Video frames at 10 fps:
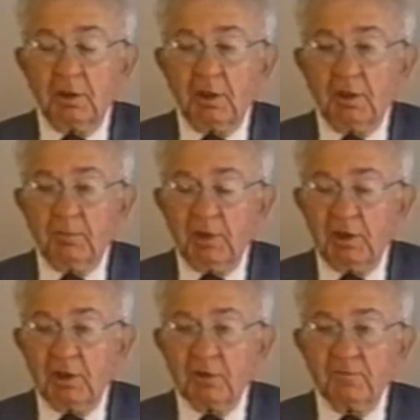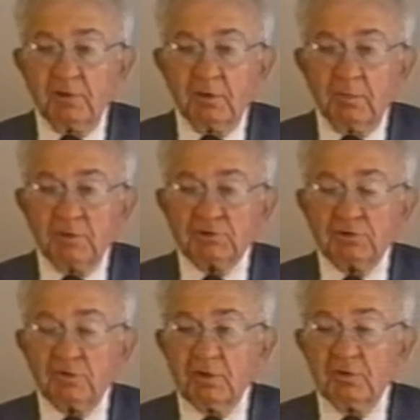a meeting of the
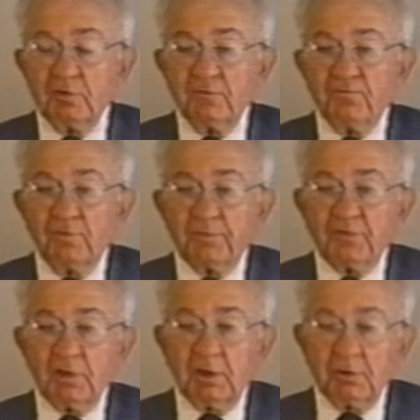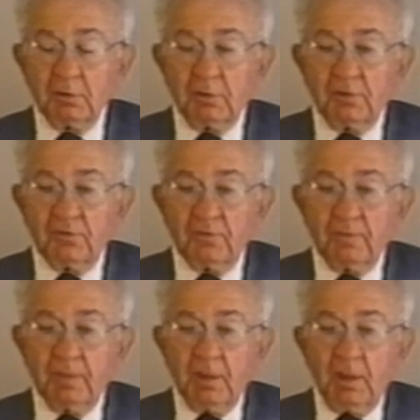Commissioners on Uniform State Laws,
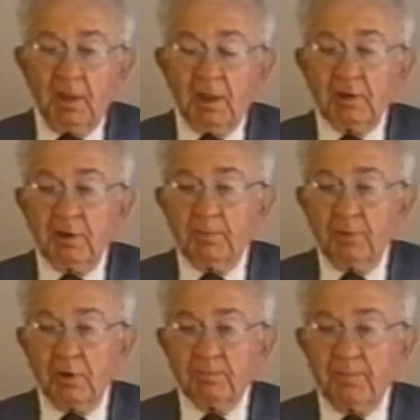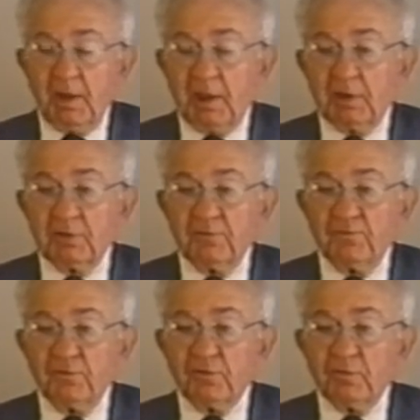and he brought back the
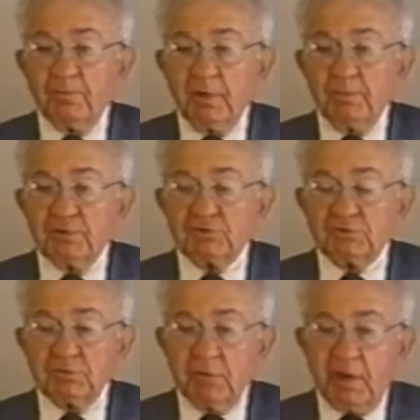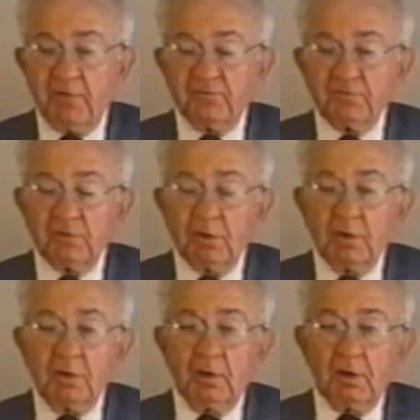first published draft
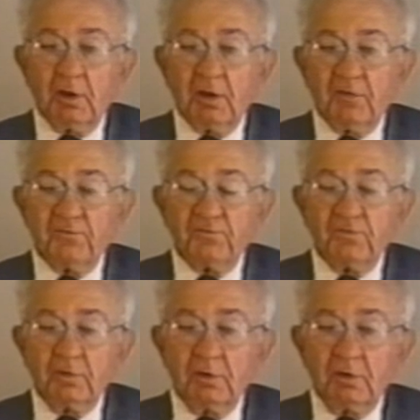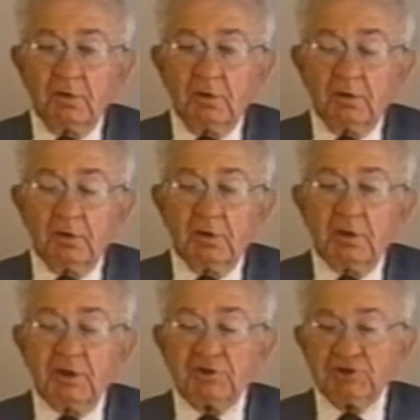of uh,
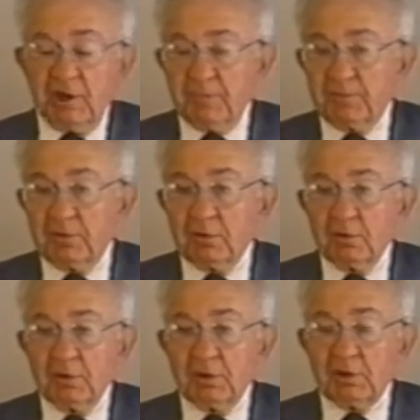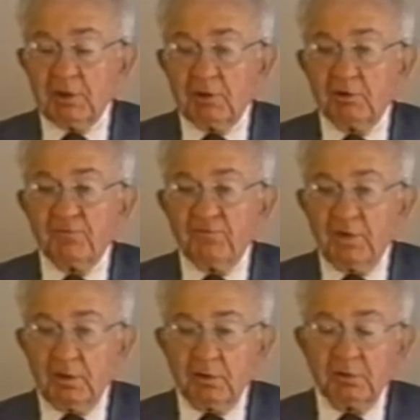a chapter in our
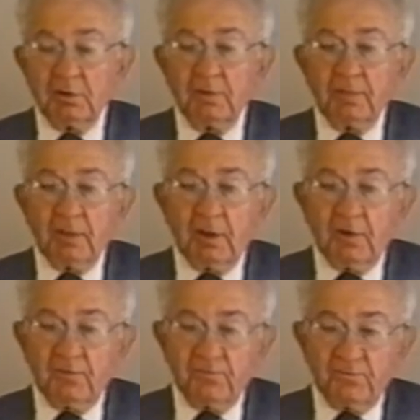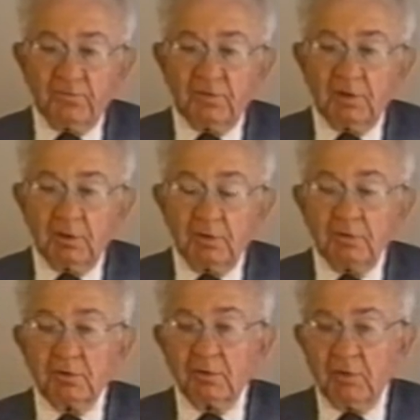field of
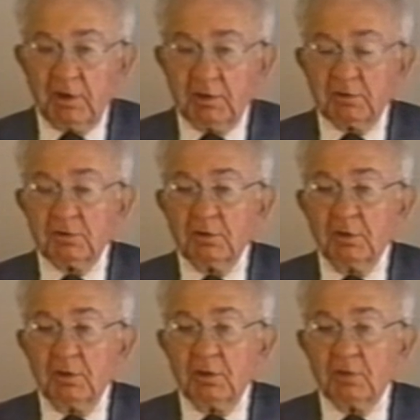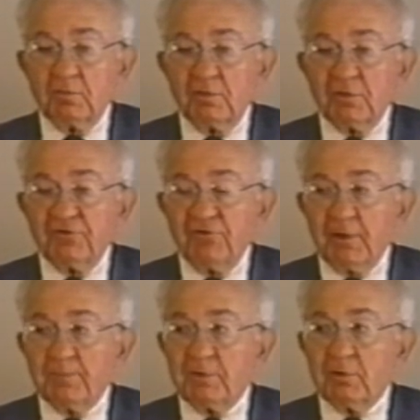secured credit. It was a
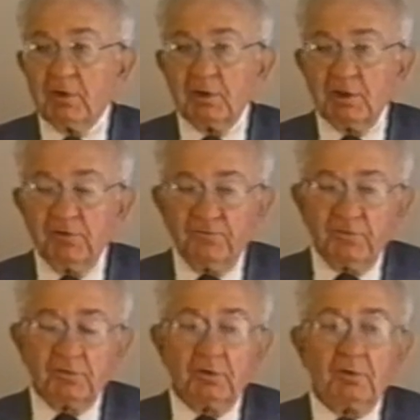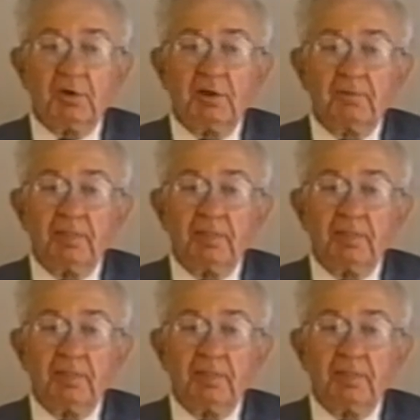chapter on inventory,